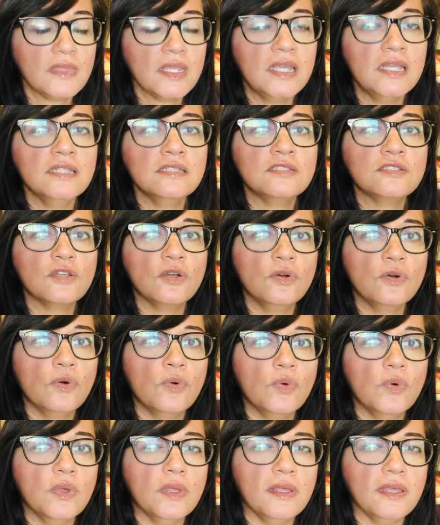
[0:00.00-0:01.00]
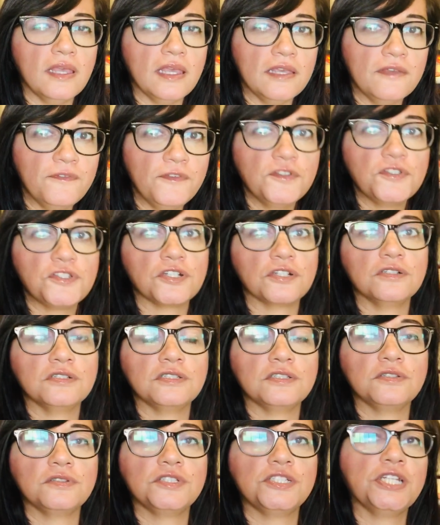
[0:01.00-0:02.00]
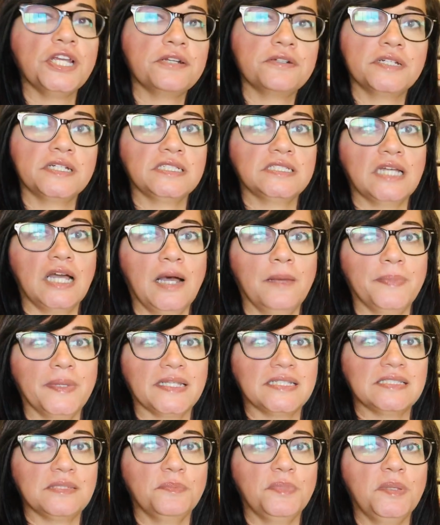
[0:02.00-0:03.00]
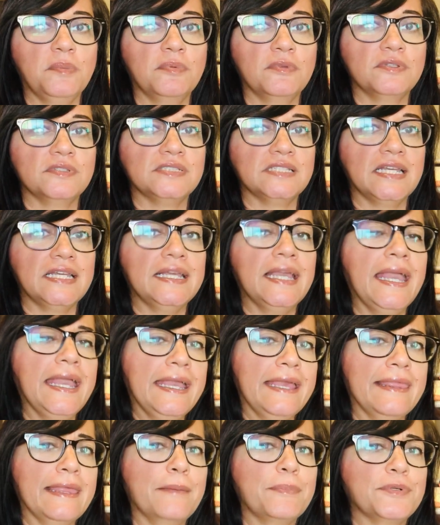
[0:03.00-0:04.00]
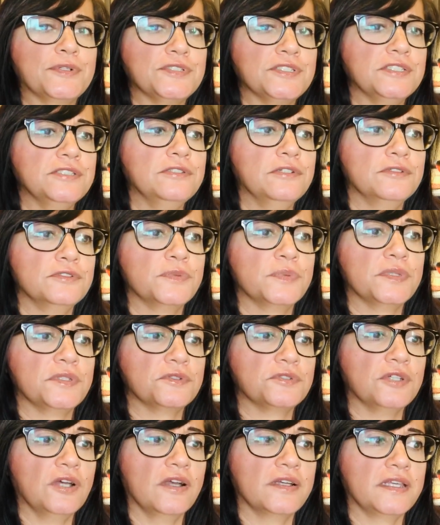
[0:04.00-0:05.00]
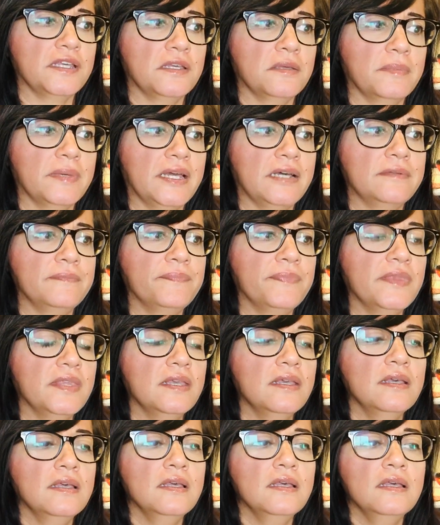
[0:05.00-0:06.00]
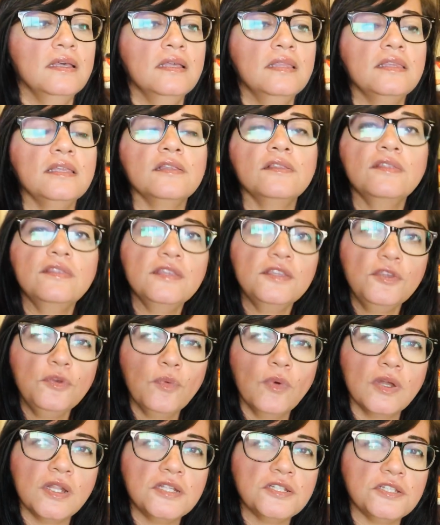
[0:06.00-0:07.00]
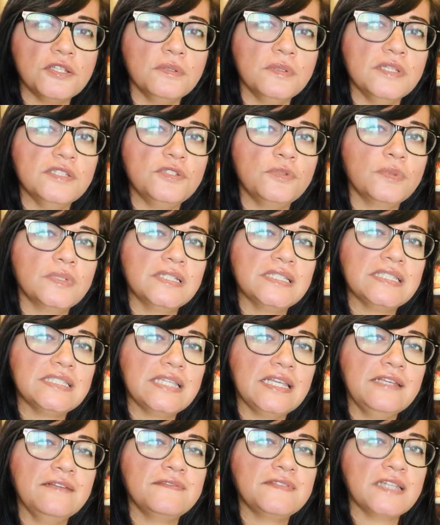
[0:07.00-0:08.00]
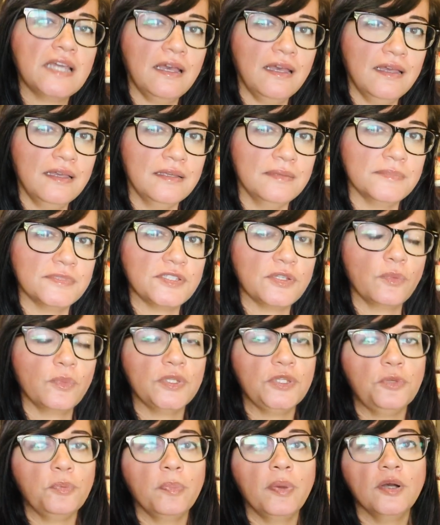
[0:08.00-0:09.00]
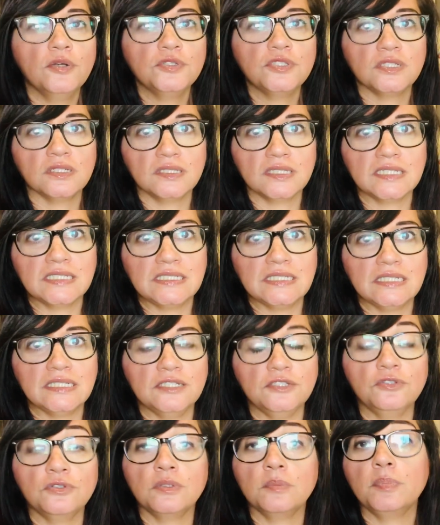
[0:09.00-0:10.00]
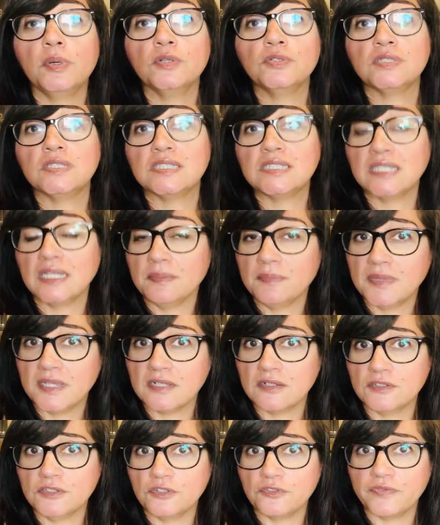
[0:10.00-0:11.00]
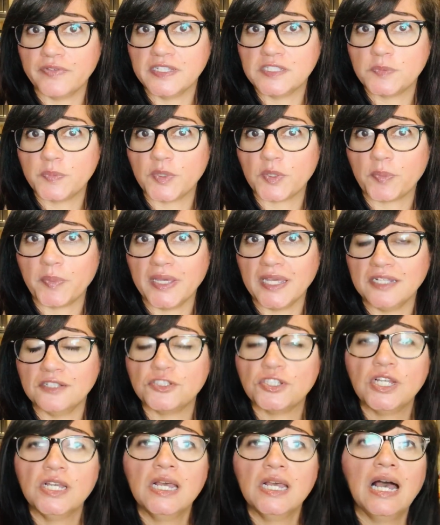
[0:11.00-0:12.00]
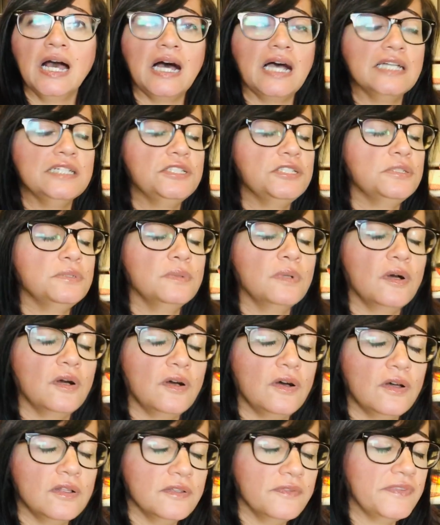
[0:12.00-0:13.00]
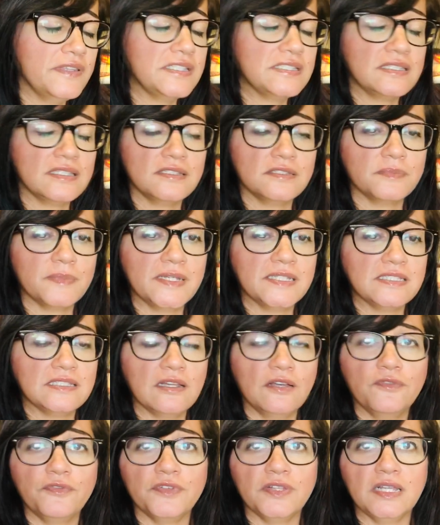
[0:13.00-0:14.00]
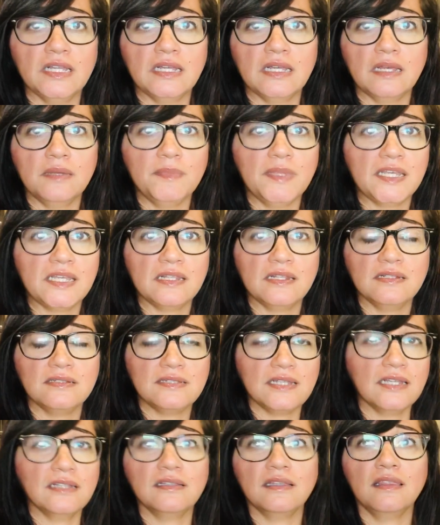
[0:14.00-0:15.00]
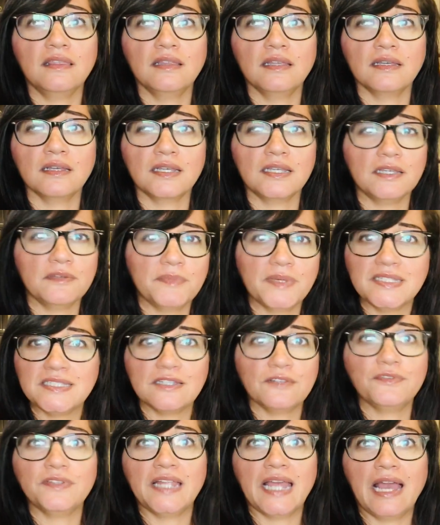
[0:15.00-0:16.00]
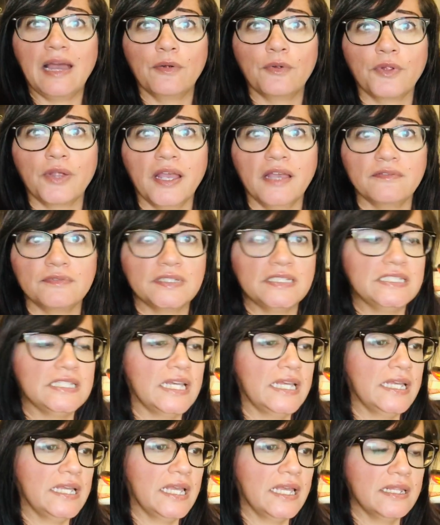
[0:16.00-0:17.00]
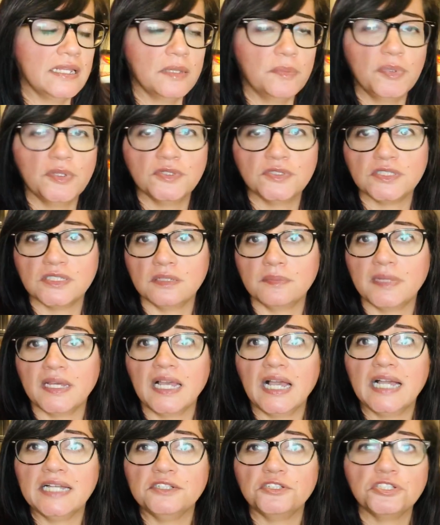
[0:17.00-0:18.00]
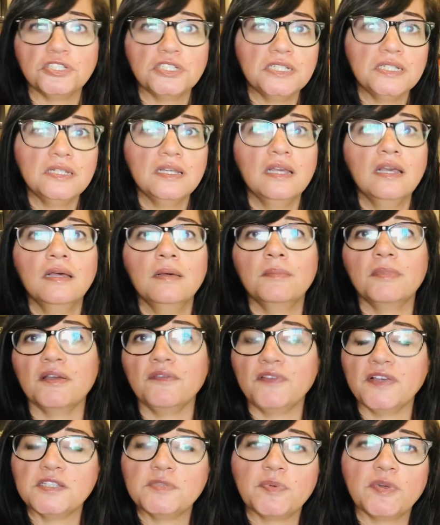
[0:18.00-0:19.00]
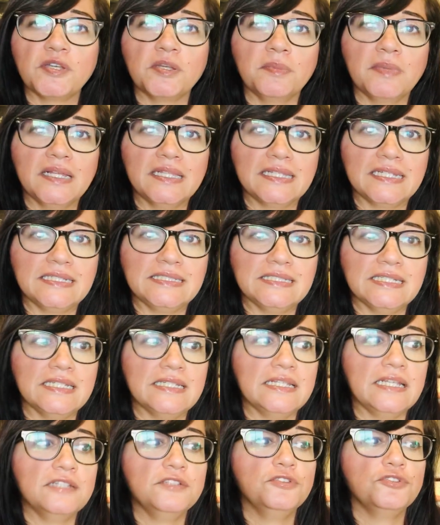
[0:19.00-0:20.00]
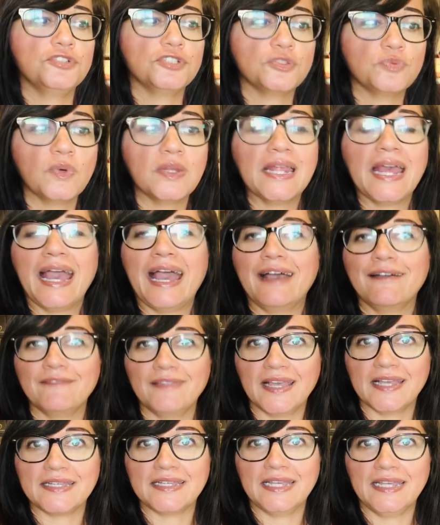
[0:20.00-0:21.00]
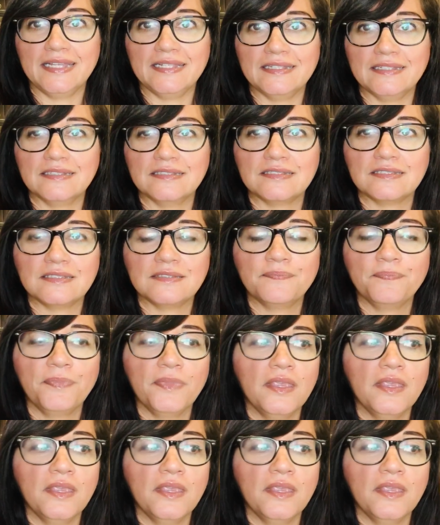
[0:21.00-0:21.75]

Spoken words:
And so if you start sharing topics and people say, hey, that person knows what they're talking about. The other thing you want to do is you want to save time. So when you post on LinkedIn, you can post the same thing on your Facebook page. I do all of these things myself. I make it a daily thing. I give myself an hour every day, and I post on my IG, my Facebook, and my LinkedIn. And you just want to have that cadence.